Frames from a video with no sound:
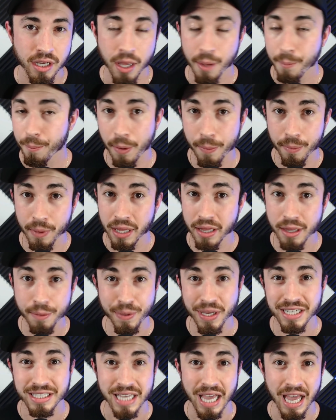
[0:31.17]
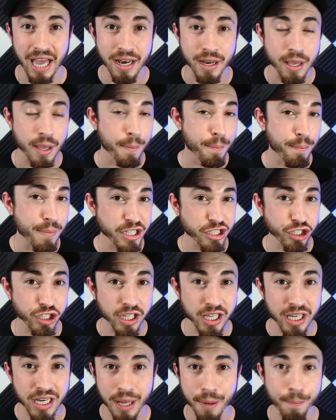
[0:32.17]
But in the Big Ten,
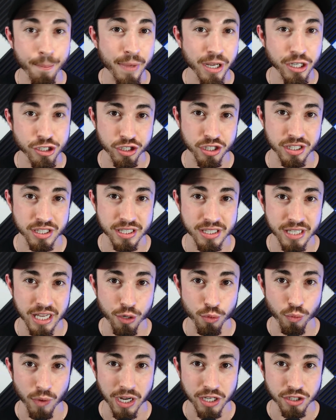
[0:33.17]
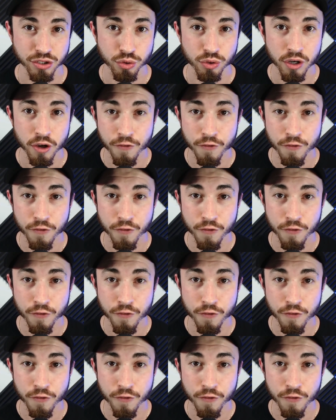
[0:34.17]
Michigan and Michigan State wrestled,